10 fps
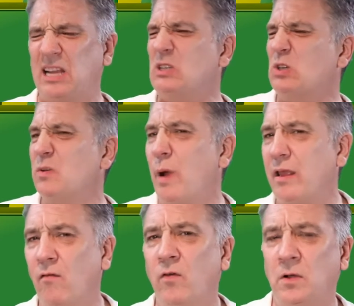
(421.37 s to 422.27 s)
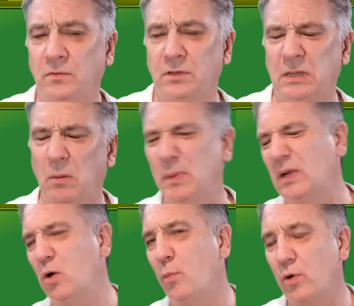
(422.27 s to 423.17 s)
there's lots of money involved and there are big
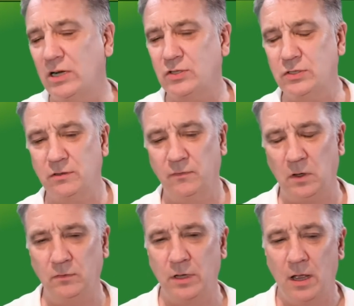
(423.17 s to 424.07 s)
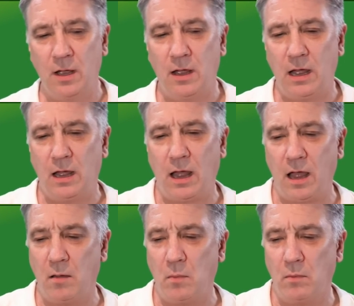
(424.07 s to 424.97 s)
corporations involved,
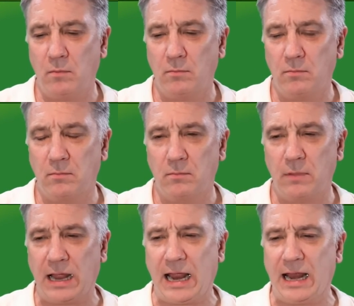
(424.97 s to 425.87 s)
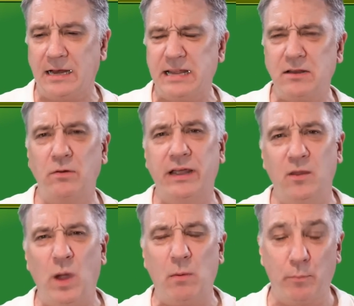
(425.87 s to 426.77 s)
and they don't get
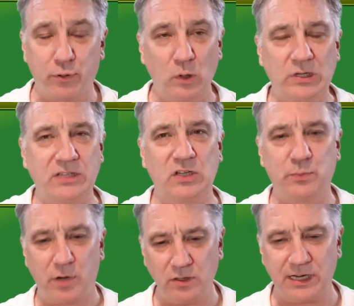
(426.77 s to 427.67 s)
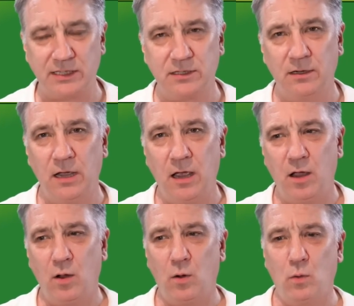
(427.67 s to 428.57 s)
their way when protesters protest?
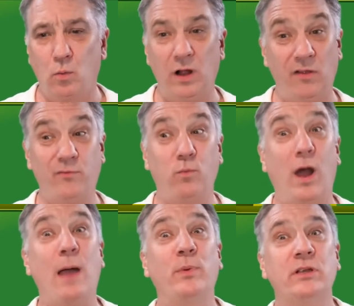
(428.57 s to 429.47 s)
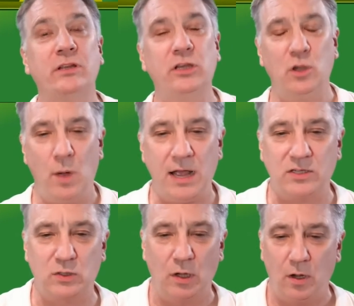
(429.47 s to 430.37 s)
Well, what happened in the
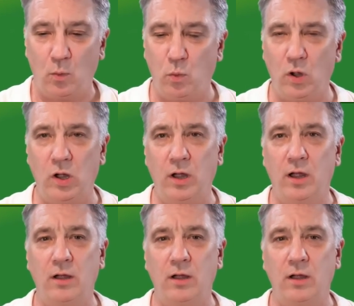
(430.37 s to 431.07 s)
US were